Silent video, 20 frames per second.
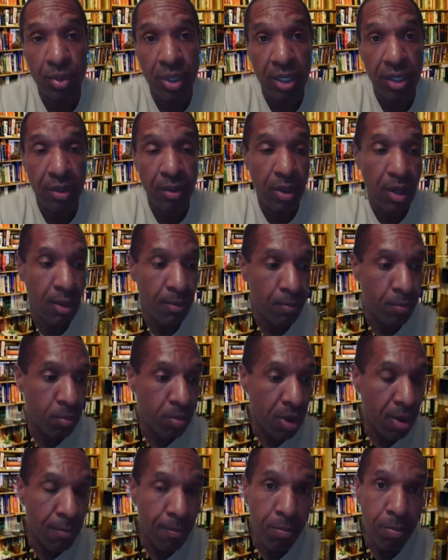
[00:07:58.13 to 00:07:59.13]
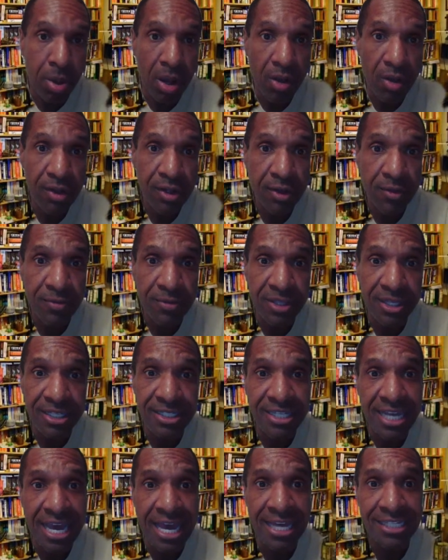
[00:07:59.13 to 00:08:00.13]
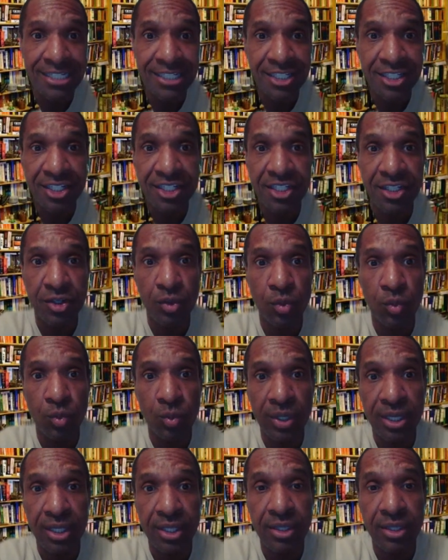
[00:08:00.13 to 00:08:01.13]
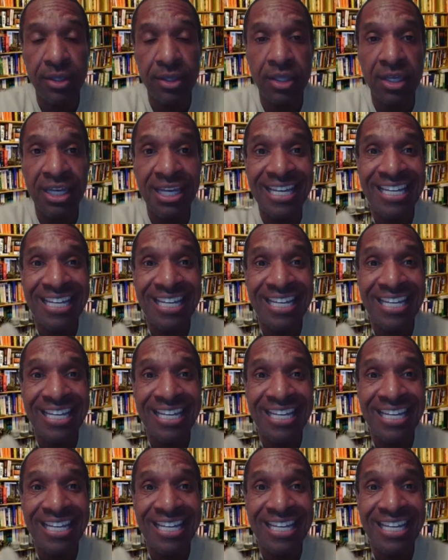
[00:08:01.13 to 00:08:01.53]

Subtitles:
a bulk of this has to deal with